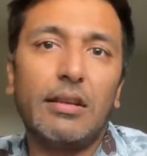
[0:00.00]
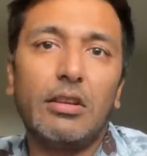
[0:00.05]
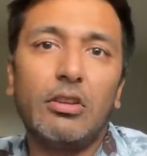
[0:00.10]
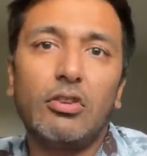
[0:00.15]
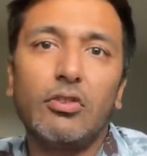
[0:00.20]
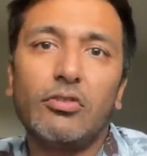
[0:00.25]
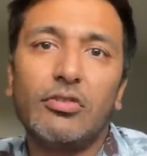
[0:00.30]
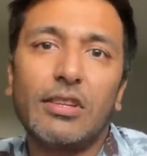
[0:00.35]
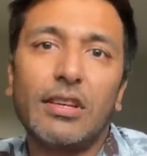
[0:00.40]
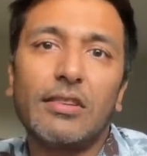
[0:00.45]

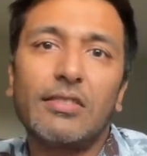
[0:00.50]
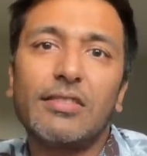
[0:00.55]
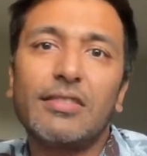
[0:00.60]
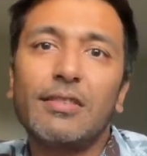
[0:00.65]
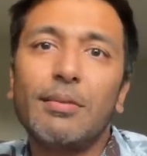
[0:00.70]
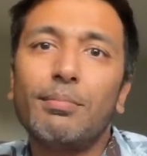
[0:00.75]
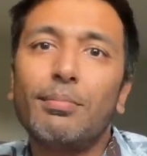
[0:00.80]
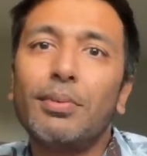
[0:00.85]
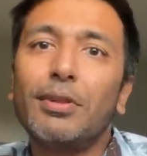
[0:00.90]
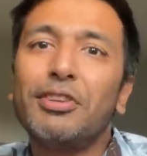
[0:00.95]
using a
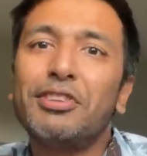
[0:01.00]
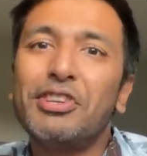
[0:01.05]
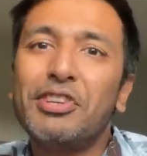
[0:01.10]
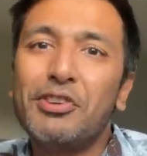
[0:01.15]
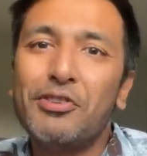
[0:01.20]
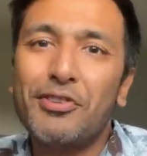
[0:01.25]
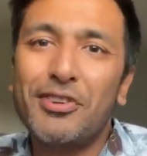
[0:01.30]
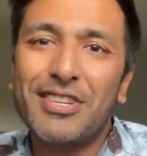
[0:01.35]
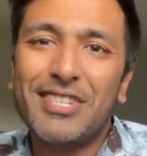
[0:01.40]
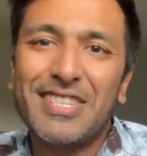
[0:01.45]
simple
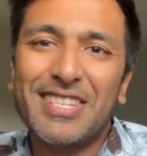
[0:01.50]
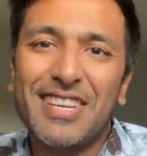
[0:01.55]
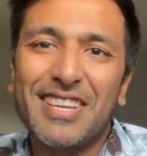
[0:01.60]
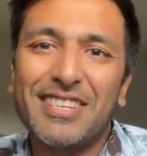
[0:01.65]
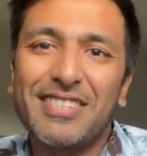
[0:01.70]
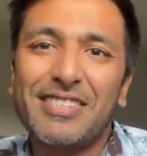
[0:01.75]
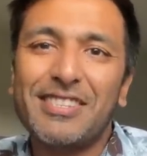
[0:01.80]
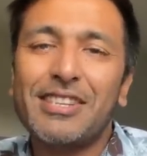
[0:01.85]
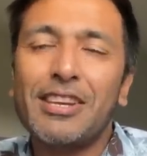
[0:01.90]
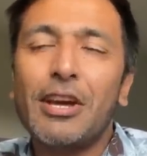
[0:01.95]
urine
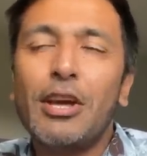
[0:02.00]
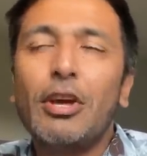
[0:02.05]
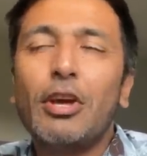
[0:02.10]
test